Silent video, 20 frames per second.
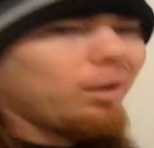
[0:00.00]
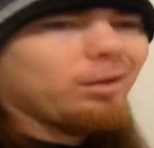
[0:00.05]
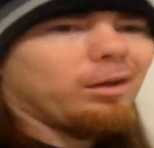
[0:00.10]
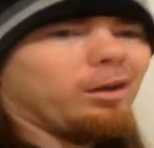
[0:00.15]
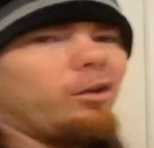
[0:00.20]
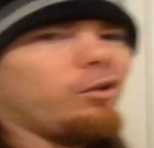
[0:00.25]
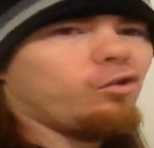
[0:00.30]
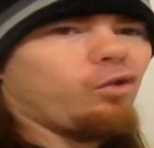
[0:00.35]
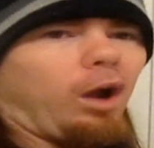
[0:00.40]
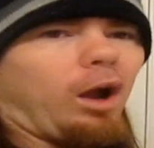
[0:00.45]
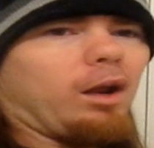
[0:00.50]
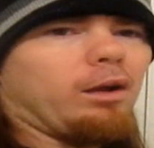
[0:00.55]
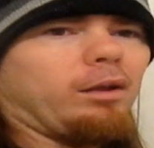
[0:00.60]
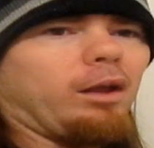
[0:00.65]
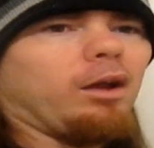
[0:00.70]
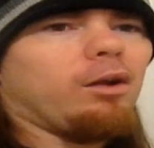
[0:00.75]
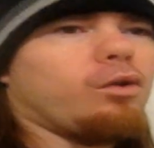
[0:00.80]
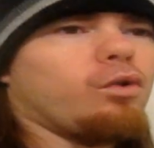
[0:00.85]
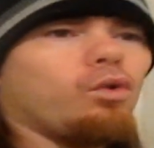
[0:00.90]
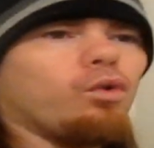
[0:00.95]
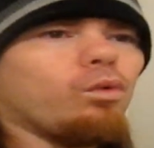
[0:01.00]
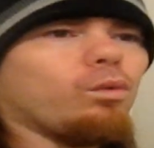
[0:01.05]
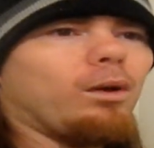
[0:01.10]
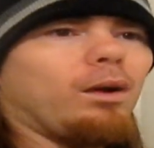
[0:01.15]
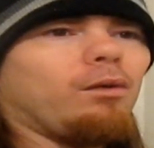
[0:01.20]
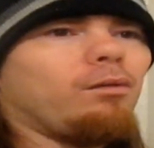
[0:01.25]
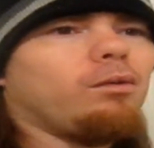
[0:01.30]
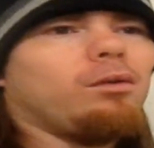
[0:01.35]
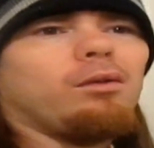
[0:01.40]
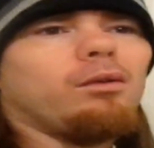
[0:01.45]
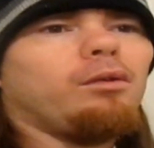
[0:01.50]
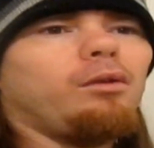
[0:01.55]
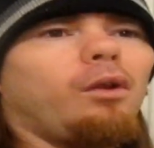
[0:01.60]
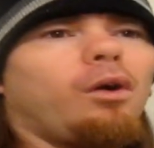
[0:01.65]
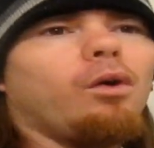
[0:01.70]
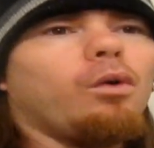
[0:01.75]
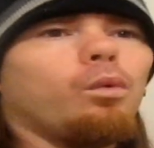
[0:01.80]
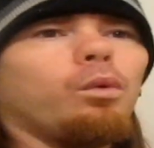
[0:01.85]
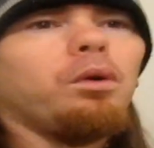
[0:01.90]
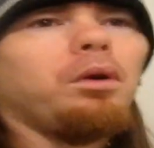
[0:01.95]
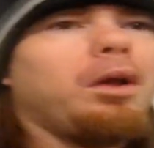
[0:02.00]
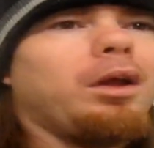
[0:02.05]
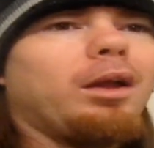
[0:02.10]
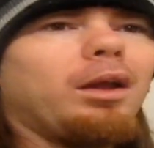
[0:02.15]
did he try to take it to the ground? No.